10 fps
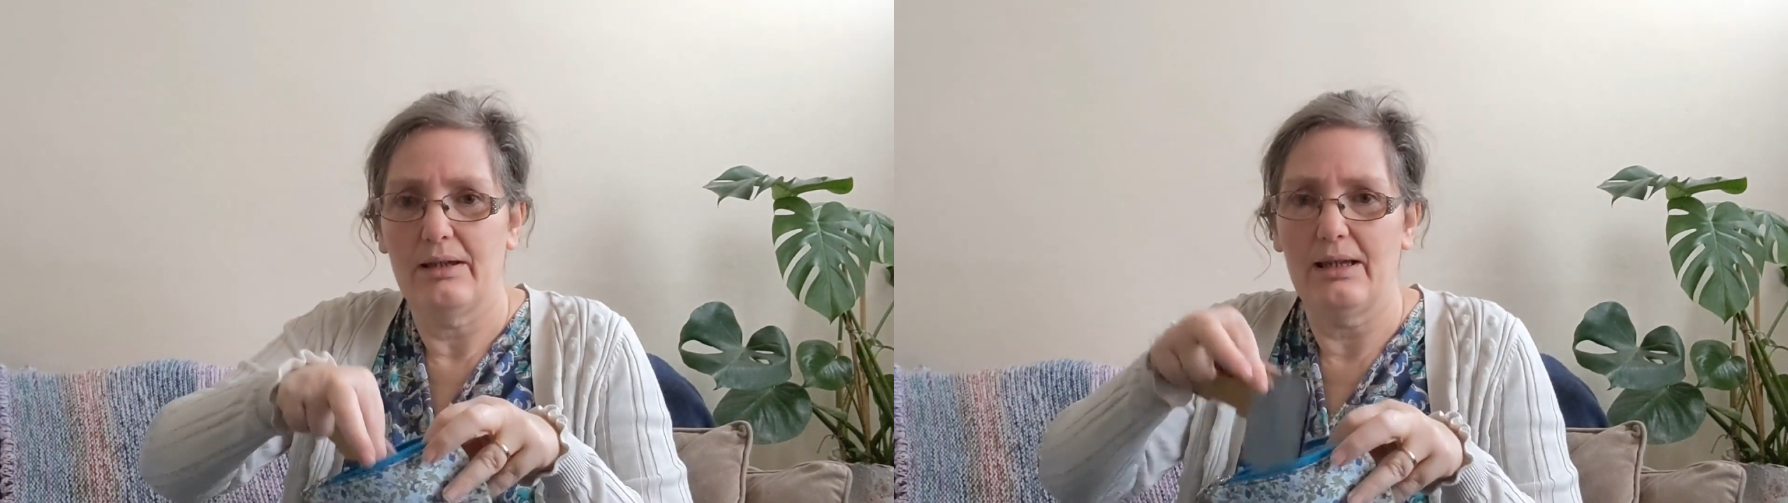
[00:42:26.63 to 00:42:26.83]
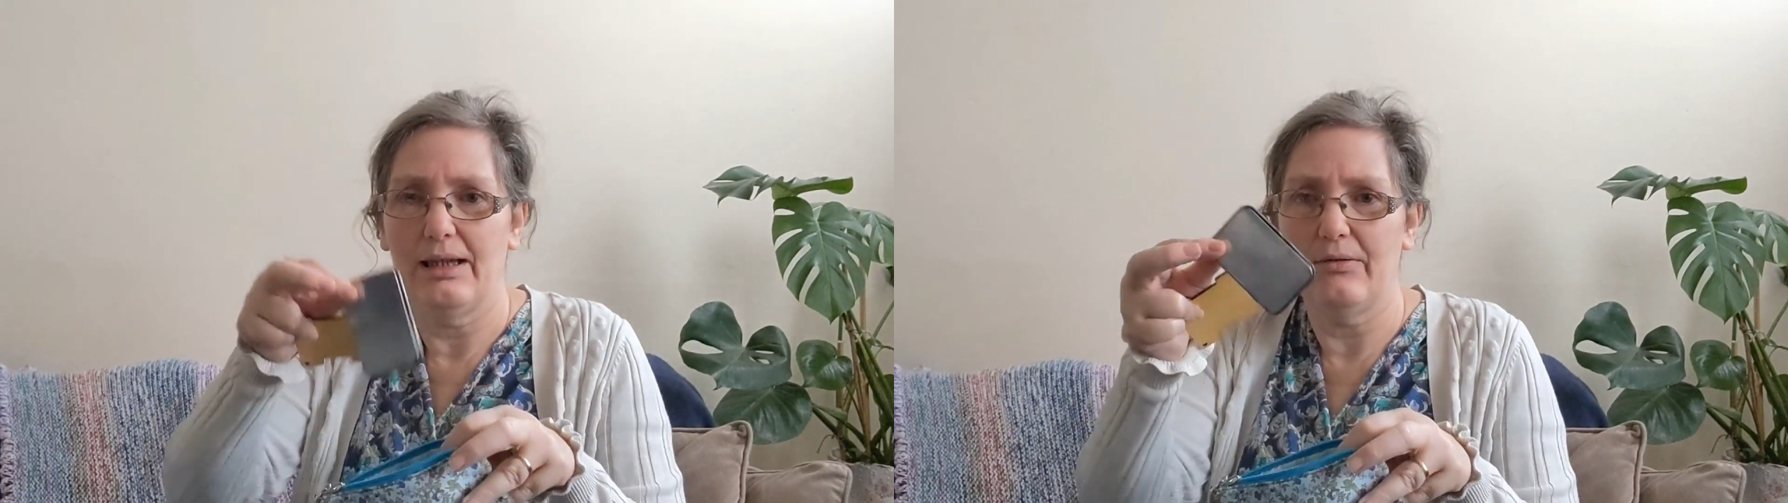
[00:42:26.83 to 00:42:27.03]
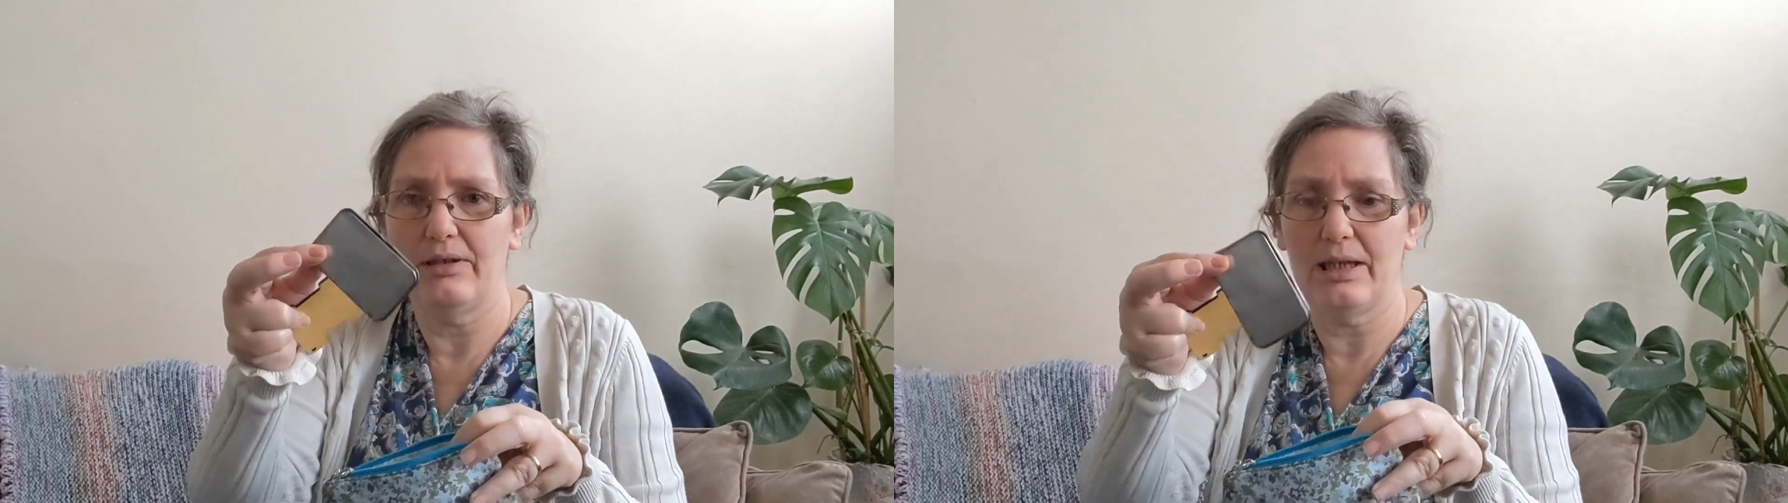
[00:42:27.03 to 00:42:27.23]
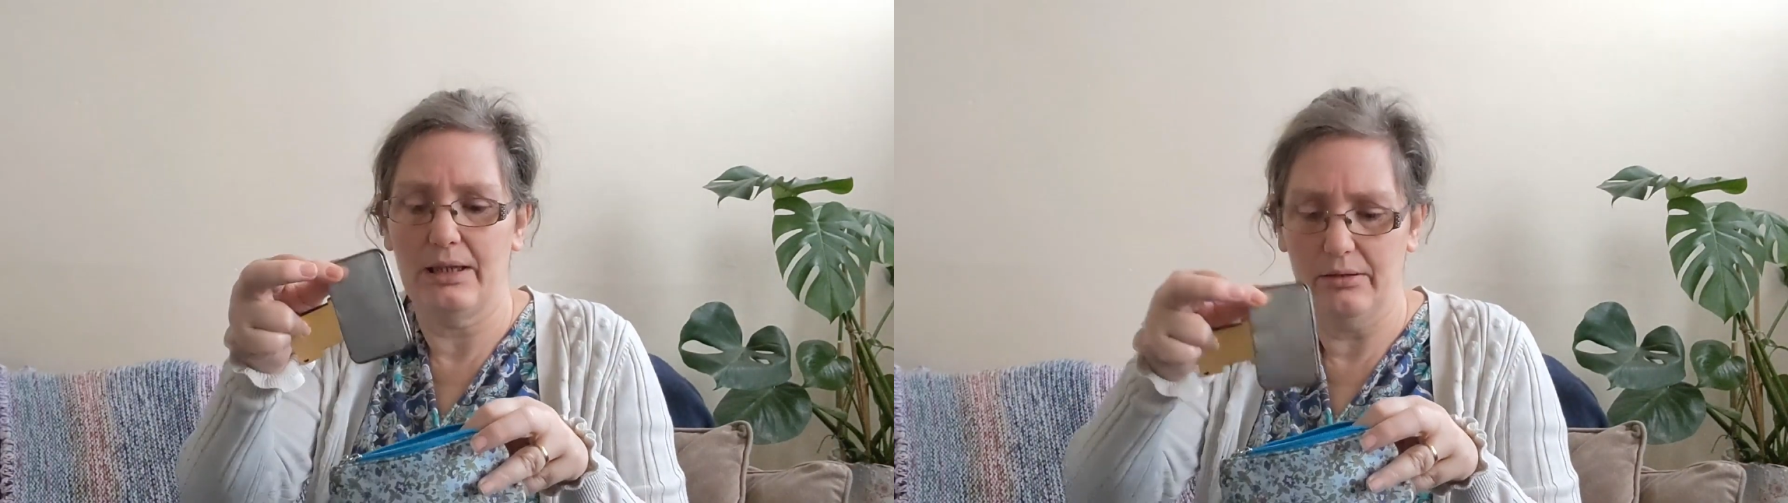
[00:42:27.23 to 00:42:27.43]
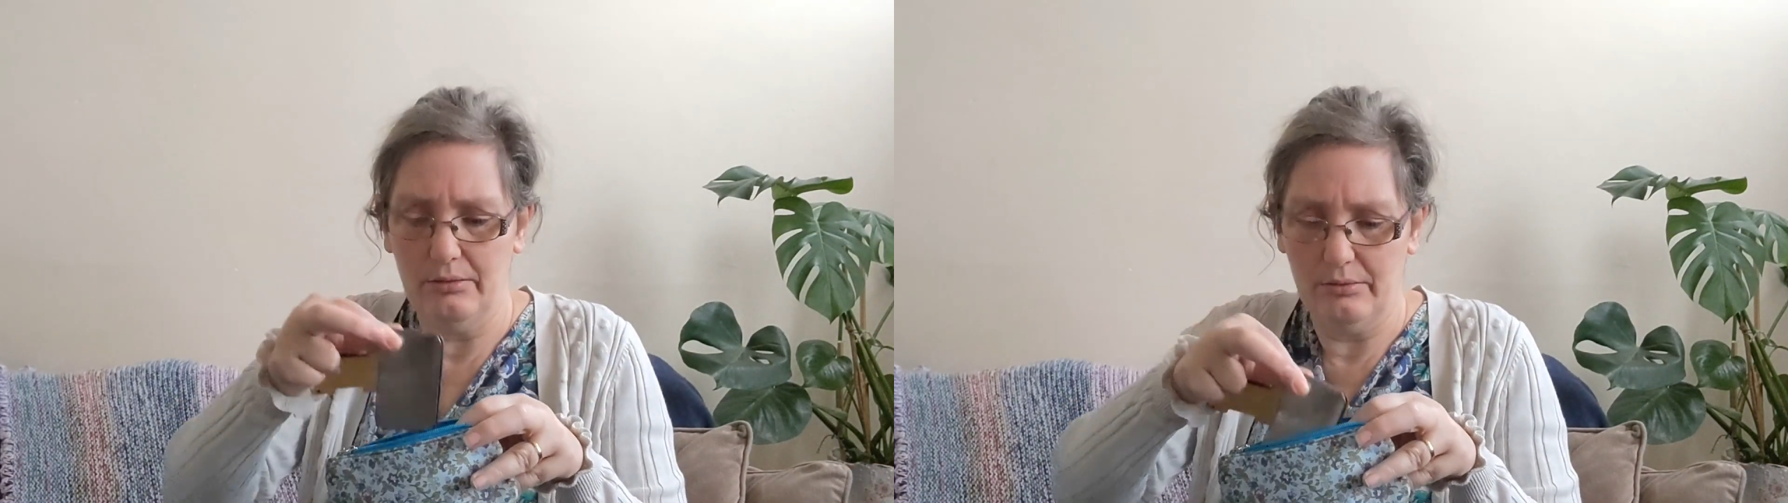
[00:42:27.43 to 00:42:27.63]
the little
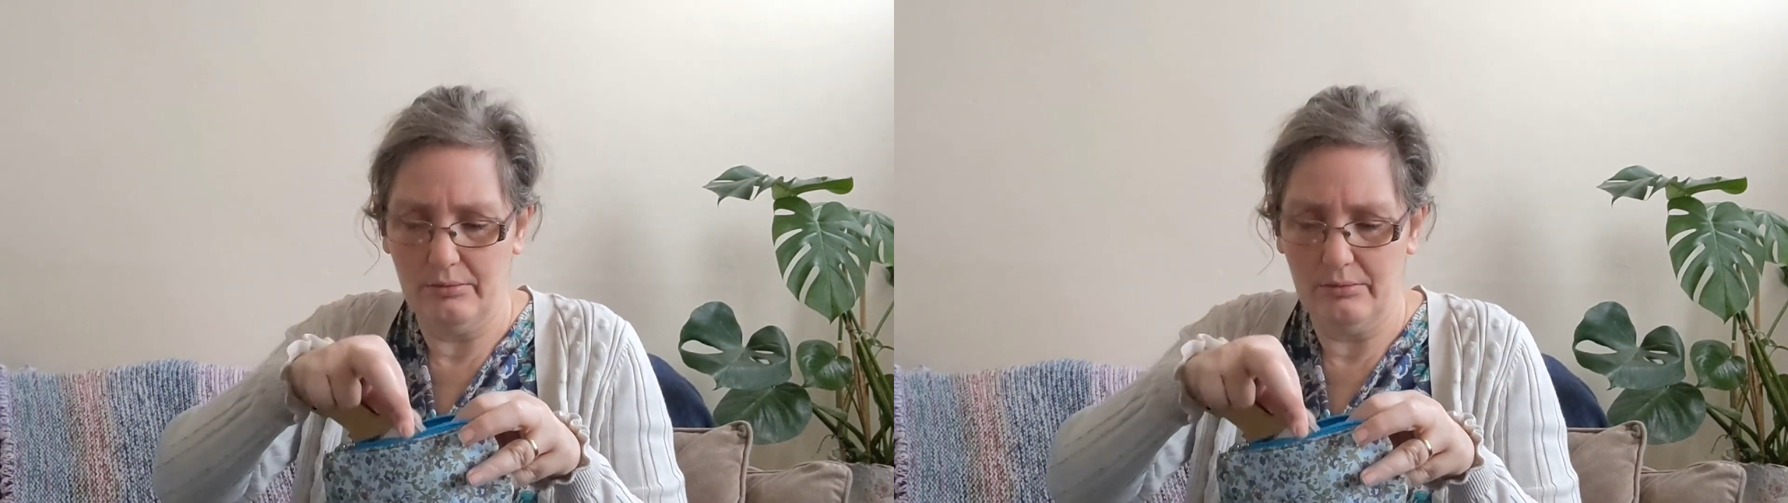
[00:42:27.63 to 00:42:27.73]
tin,